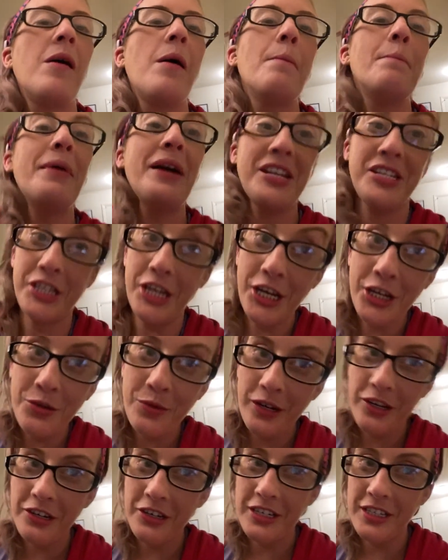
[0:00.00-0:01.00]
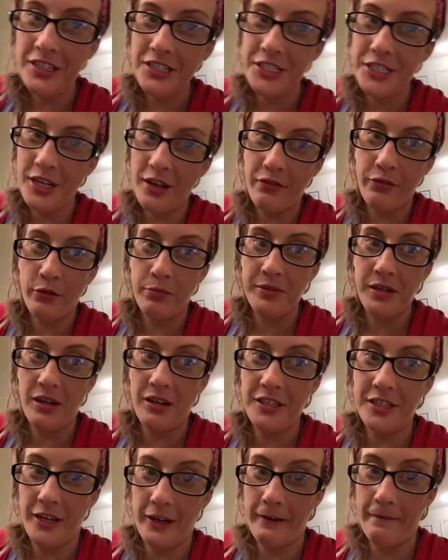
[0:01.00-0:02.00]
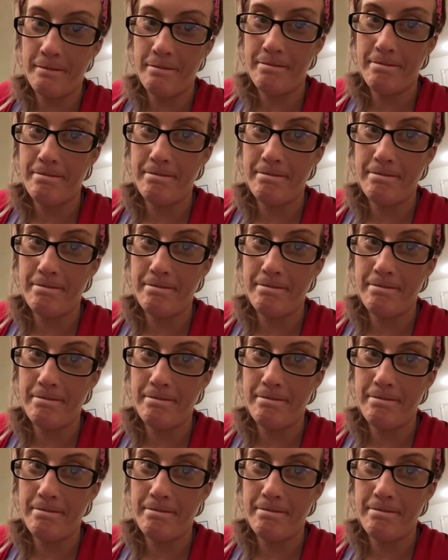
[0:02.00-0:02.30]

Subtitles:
by January, this stuff will be all done